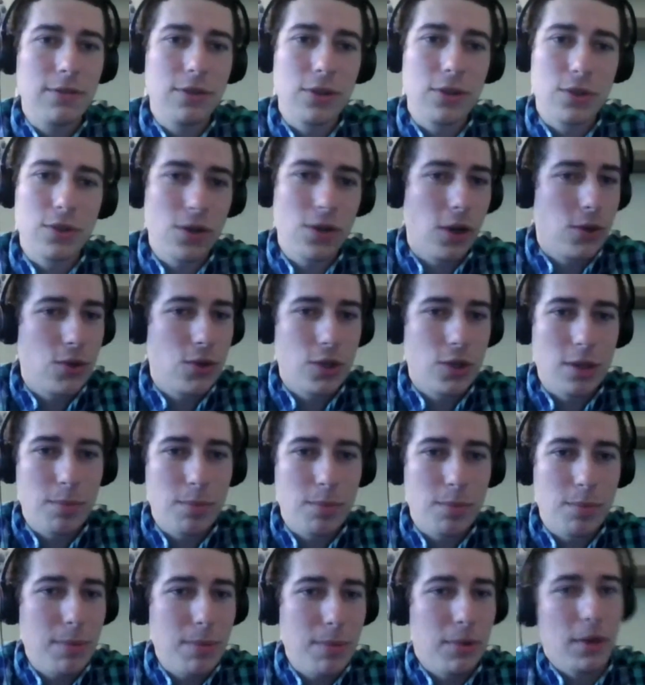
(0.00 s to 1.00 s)
There's also the
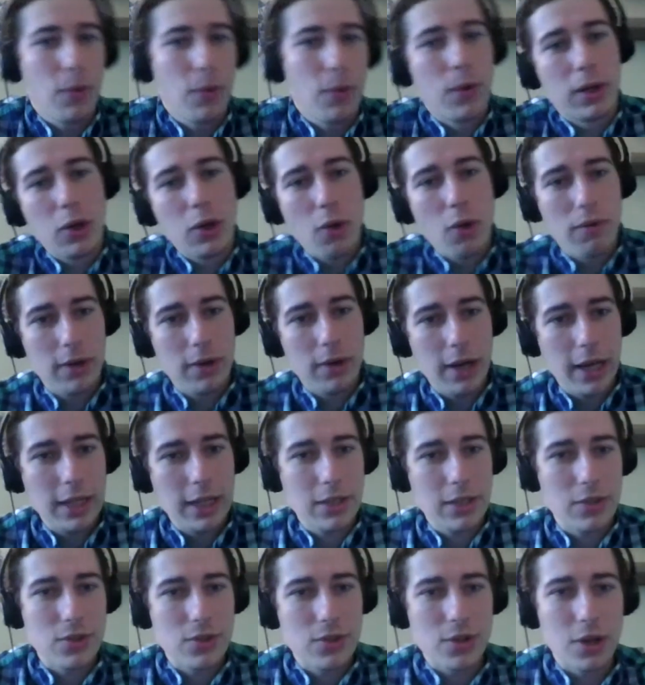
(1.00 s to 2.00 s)
people that work overnight.
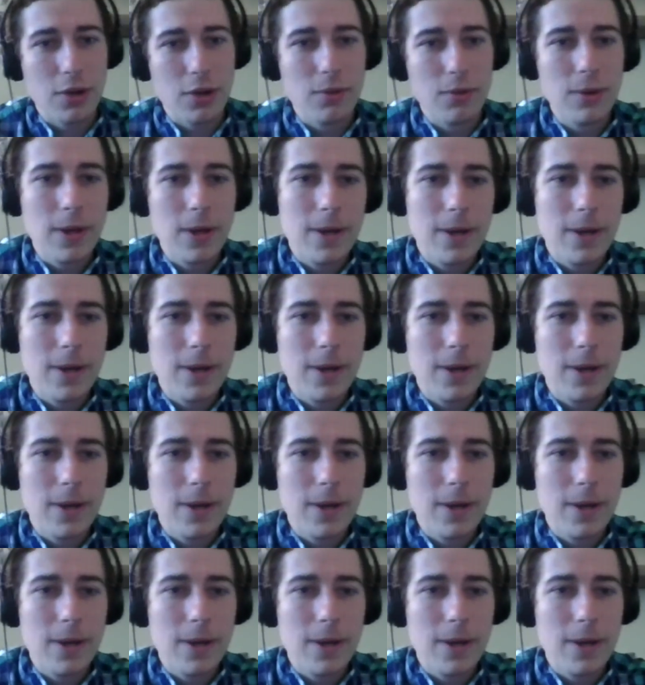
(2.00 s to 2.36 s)
So